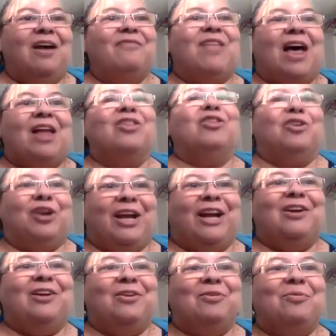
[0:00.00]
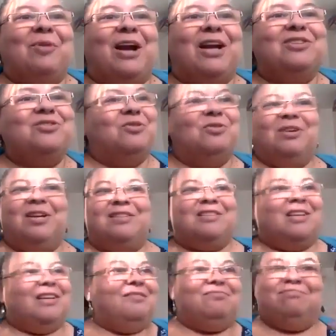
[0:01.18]
that learning, right? So it's
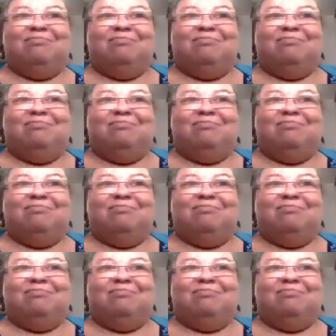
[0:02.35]
like,